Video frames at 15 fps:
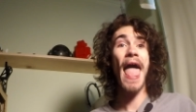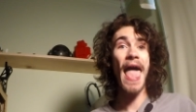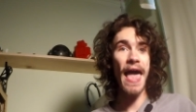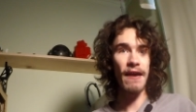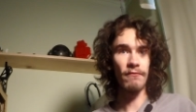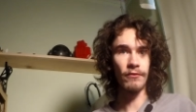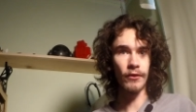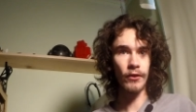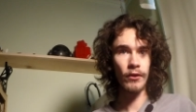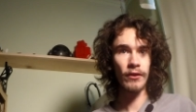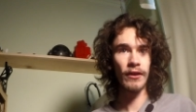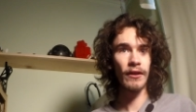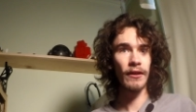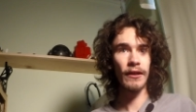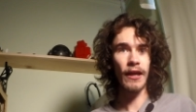
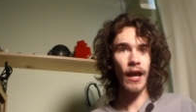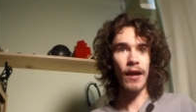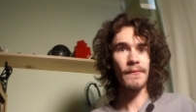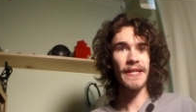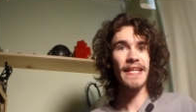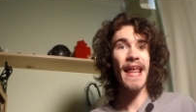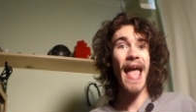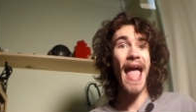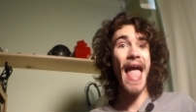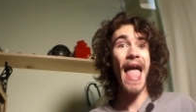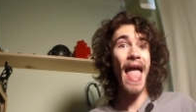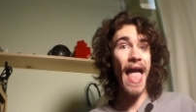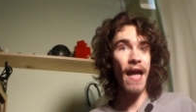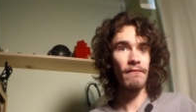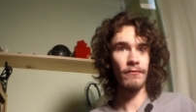ever. I mean,
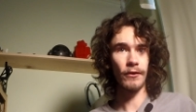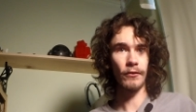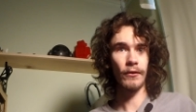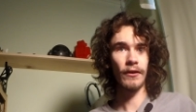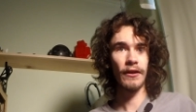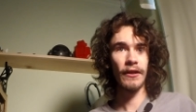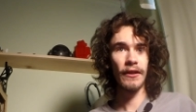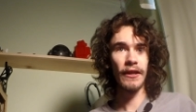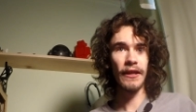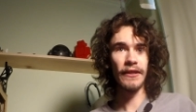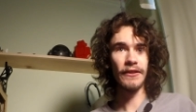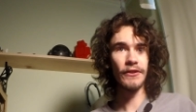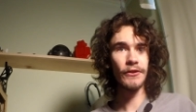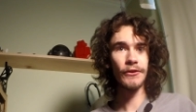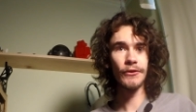ever.
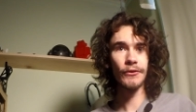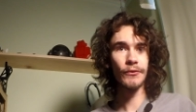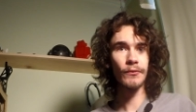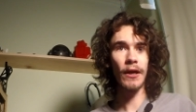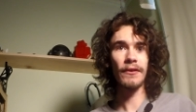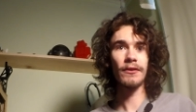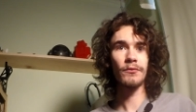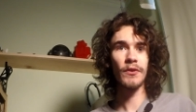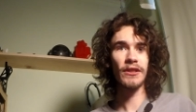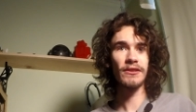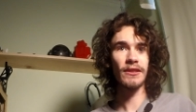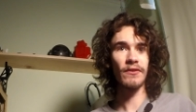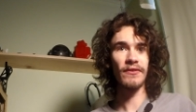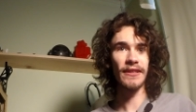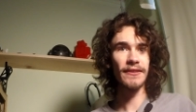You run the
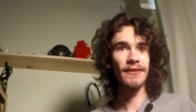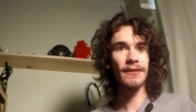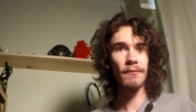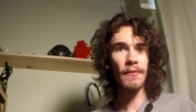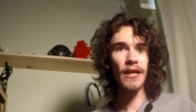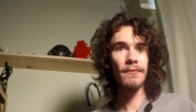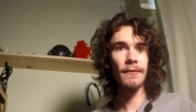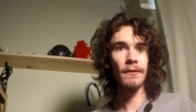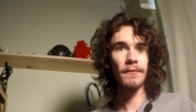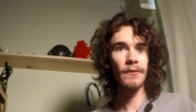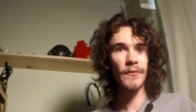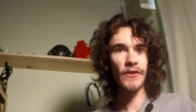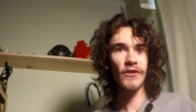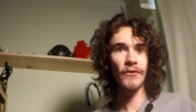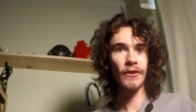risk of, at the minimum, the
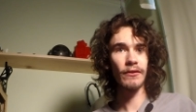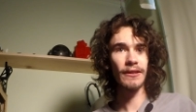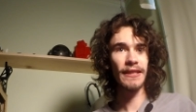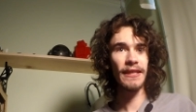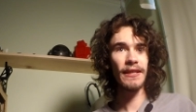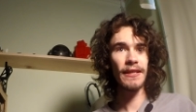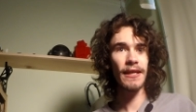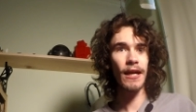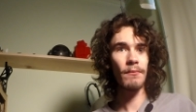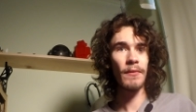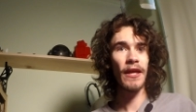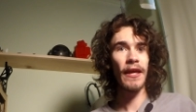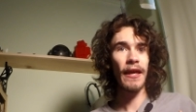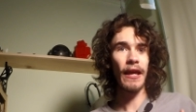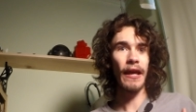material heating up
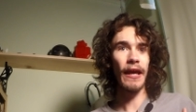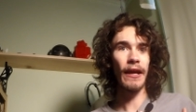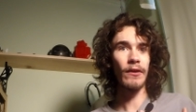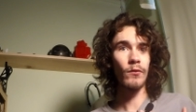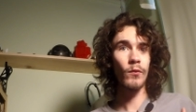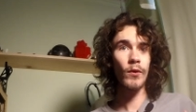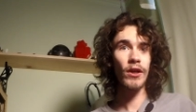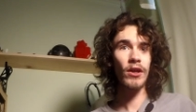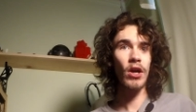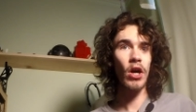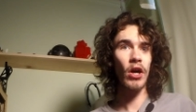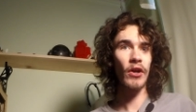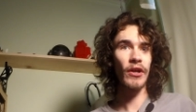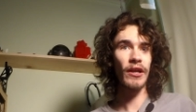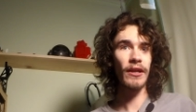and work
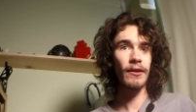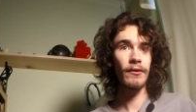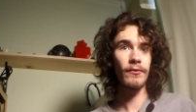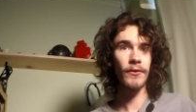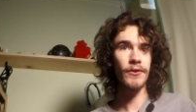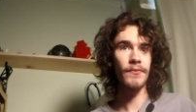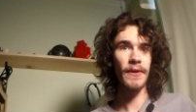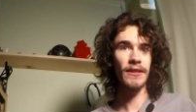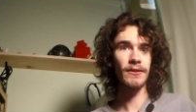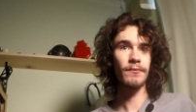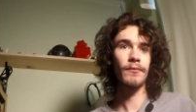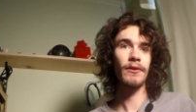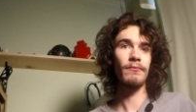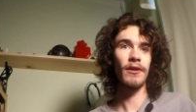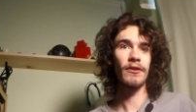hardening, which makes it
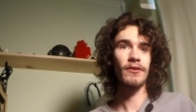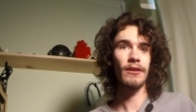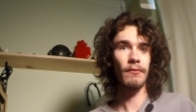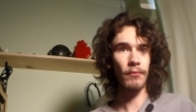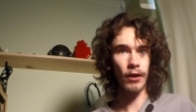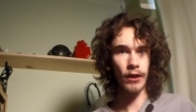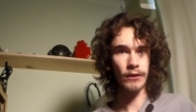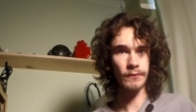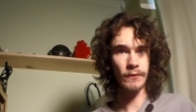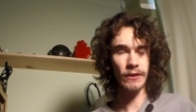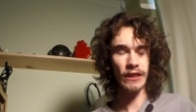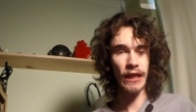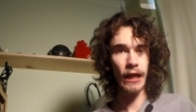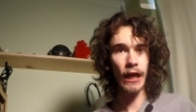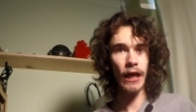pretty much impossible
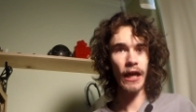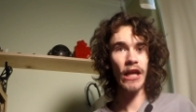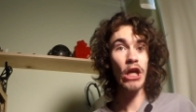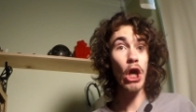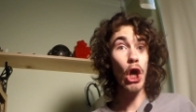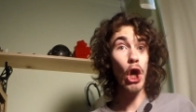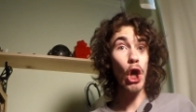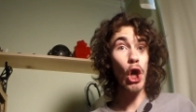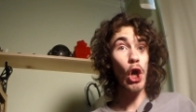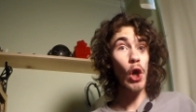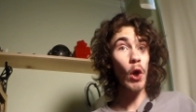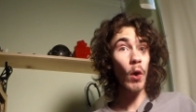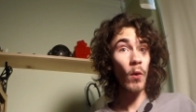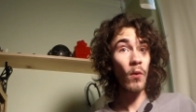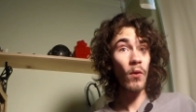to cut.
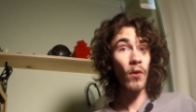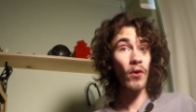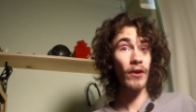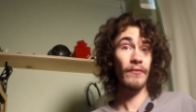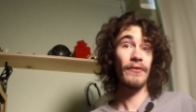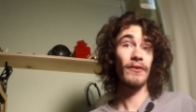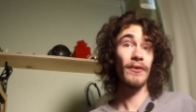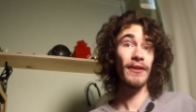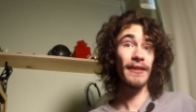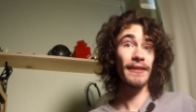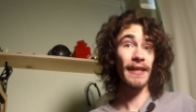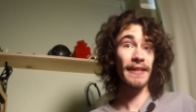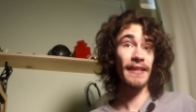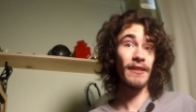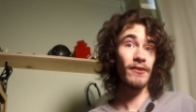Or if you're really
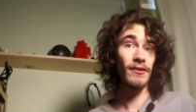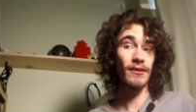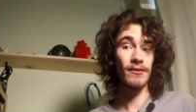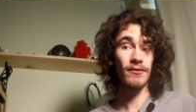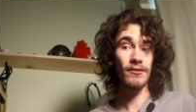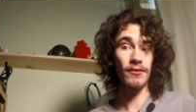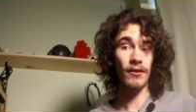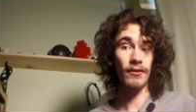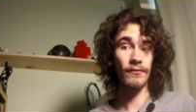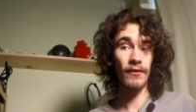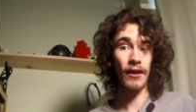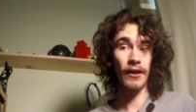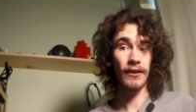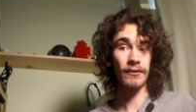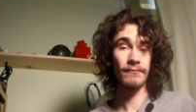lucky, you can start a
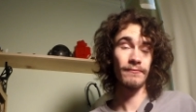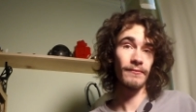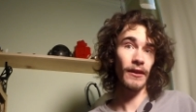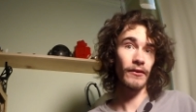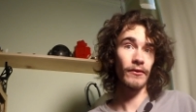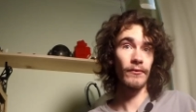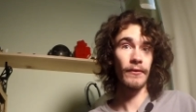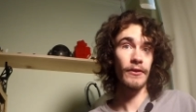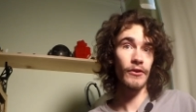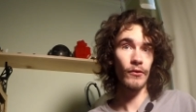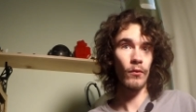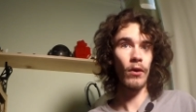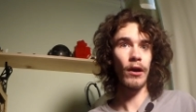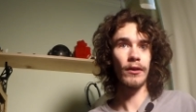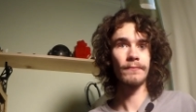fire. That is what you
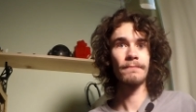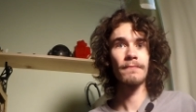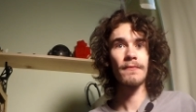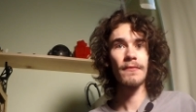want.